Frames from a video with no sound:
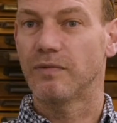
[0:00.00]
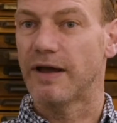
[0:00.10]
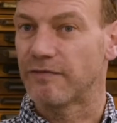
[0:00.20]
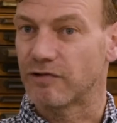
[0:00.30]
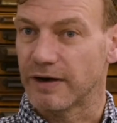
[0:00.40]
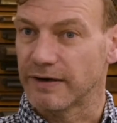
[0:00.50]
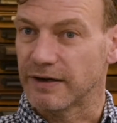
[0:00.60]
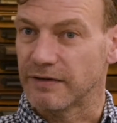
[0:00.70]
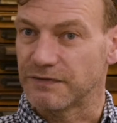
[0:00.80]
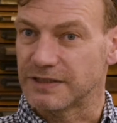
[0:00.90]
We have great
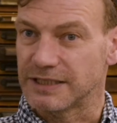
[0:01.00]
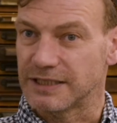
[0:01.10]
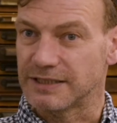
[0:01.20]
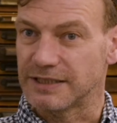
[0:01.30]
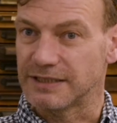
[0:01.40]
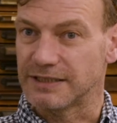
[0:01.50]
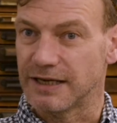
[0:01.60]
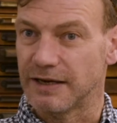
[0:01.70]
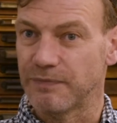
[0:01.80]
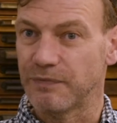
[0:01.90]
kind of facilities
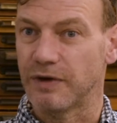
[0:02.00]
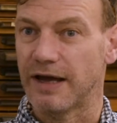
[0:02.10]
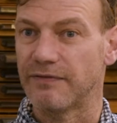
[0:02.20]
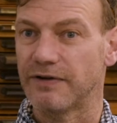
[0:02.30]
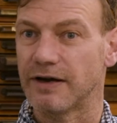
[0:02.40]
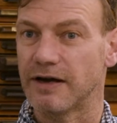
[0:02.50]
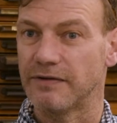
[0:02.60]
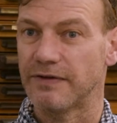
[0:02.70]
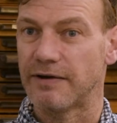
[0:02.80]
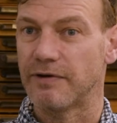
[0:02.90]
here. We have a kind
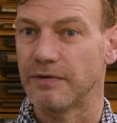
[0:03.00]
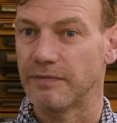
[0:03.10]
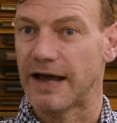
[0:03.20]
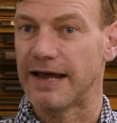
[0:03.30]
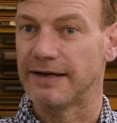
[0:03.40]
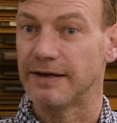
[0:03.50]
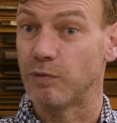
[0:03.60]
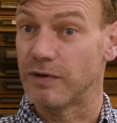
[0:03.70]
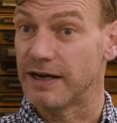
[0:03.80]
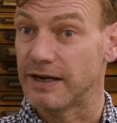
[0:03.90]
of our own,
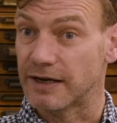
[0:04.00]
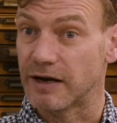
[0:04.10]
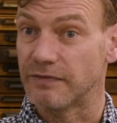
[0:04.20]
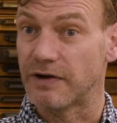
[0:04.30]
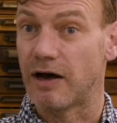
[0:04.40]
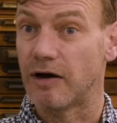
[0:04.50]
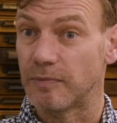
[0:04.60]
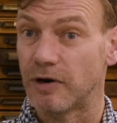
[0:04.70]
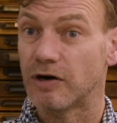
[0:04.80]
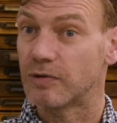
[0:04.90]
and within the kind of
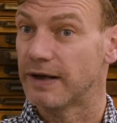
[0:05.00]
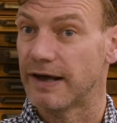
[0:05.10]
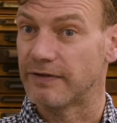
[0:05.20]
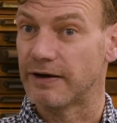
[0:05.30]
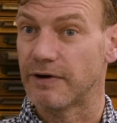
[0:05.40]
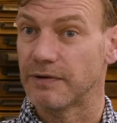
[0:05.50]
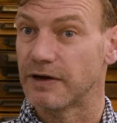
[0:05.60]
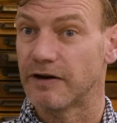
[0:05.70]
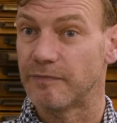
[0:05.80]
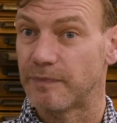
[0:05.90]
art block, we have our own kind